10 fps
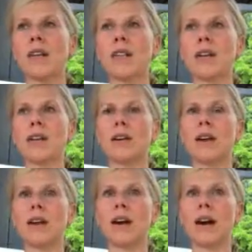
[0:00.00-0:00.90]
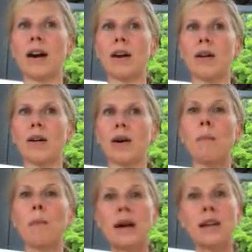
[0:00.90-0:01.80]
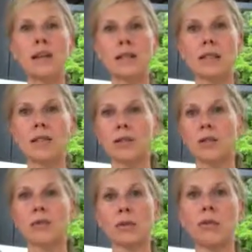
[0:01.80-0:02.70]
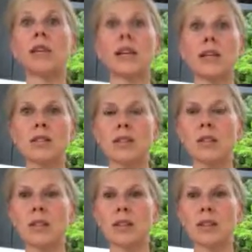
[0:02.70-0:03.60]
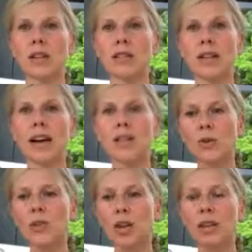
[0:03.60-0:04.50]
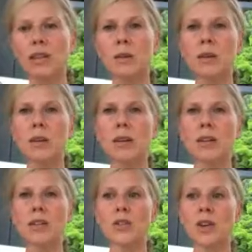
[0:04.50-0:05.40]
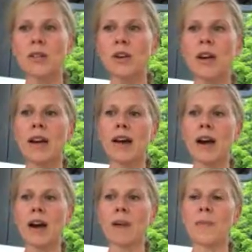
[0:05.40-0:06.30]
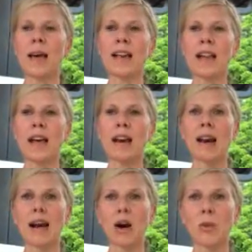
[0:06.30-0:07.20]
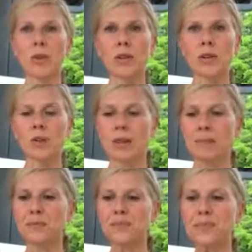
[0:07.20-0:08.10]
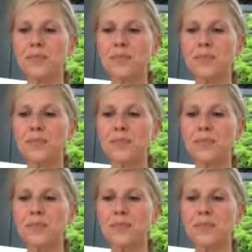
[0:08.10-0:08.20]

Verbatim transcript: the uh, abundance of a certain flavor like salty or things like that. So we'll talk a little bit about each flavor um, and then how we use them.